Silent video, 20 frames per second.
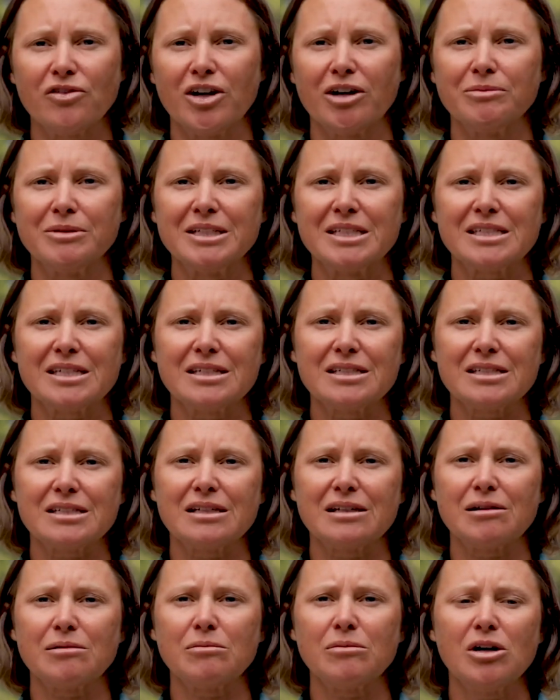family
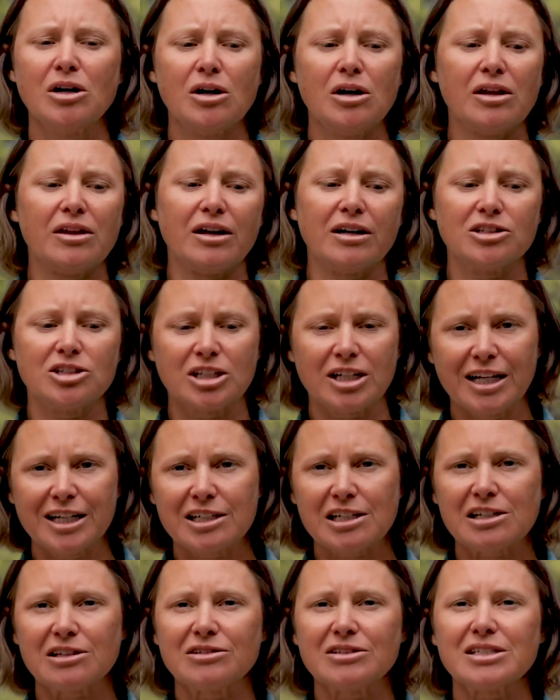system, the
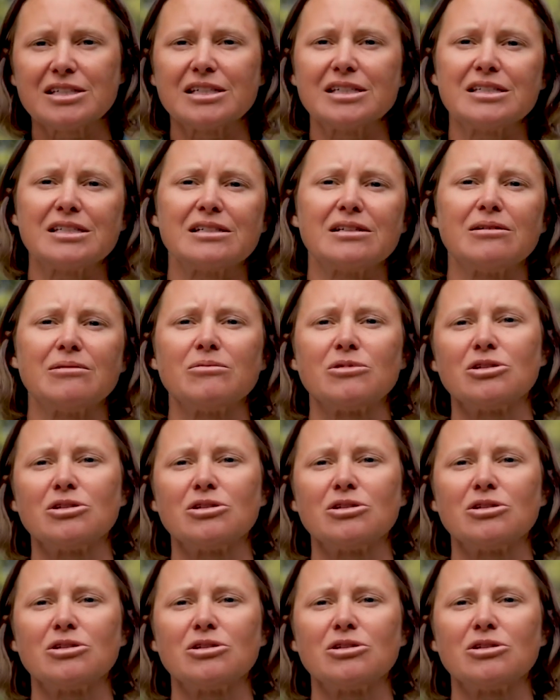educational system,